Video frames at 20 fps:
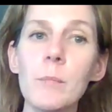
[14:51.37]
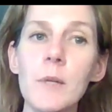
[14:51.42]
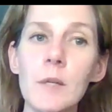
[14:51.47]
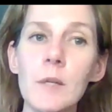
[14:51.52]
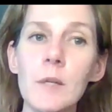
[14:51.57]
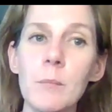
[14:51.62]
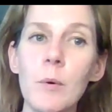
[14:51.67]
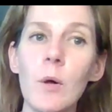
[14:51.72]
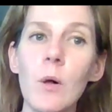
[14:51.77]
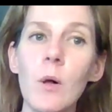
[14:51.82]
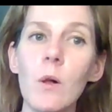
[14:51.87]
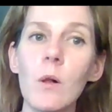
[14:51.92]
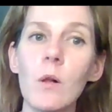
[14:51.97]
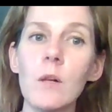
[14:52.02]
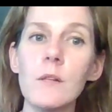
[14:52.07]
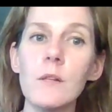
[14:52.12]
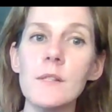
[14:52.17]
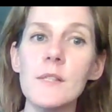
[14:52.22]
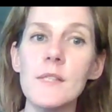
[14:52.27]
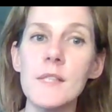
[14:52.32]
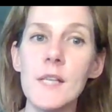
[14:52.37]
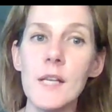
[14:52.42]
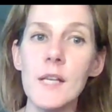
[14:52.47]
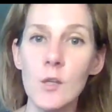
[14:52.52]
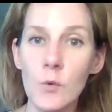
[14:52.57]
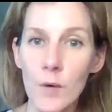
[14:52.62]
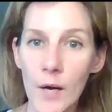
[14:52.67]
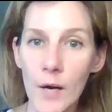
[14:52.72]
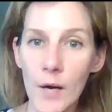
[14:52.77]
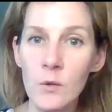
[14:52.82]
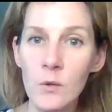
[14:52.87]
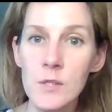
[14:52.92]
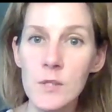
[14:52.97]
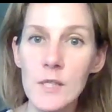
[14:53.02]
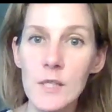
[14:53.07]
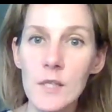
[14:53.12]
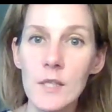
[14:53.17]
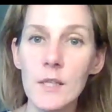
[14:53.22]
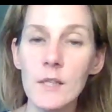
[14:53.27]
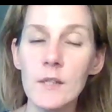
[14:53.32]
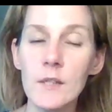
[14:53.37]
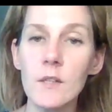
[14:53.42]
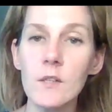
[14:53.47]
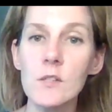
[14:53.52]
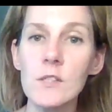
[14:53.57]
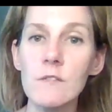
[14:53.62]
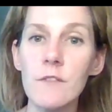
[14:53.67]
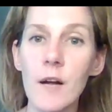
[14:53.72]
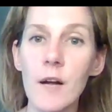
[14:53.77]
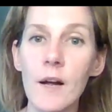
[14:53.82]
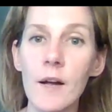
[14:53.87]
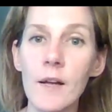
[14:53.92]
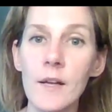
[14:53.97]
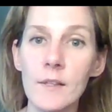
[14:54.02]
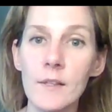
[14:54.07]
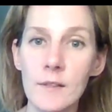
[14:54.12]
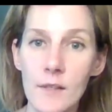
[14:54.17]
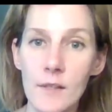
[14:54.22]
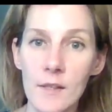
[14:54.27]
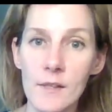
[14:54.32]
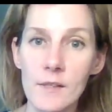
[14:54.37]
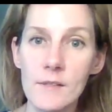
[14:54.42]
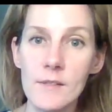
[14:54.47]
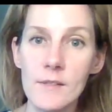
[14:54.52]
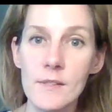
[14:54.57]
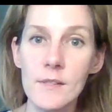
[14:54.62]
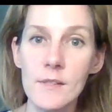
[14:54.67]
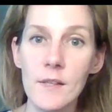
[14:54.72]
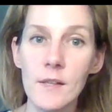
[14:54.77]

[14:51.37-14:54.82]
people stay grounded in their divineness